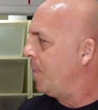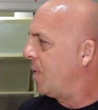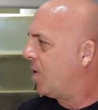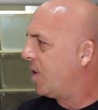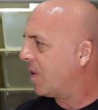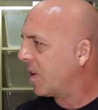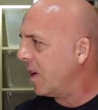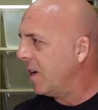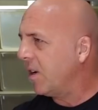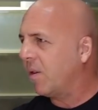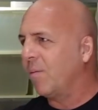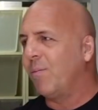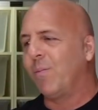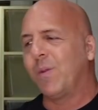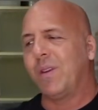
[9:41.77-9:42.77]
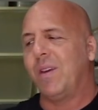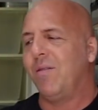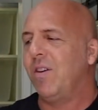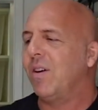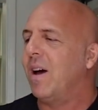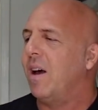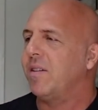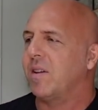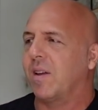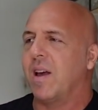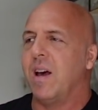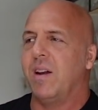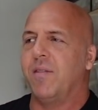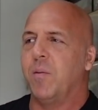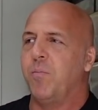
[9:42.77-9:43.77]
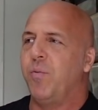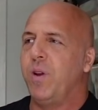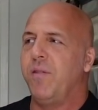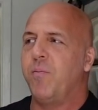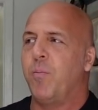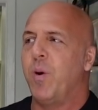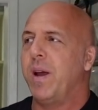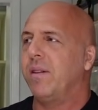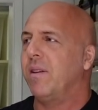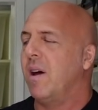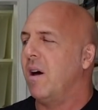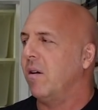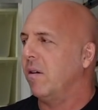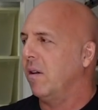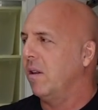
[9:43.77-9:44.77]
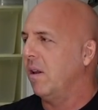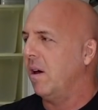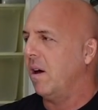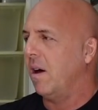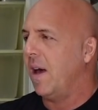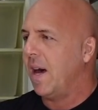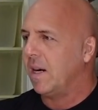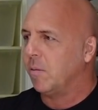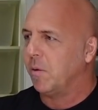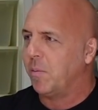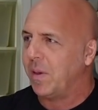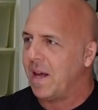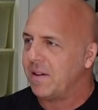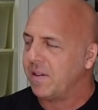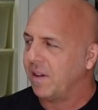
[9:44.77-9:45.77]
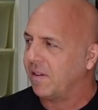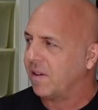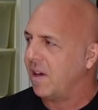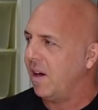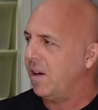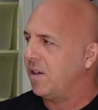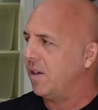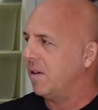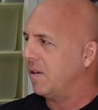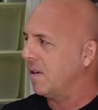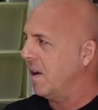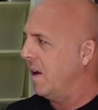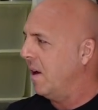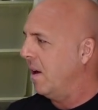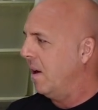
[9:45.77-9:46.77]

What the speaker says: Just gonna give you guys a kind of a brief breakdown. Animal plastics cages.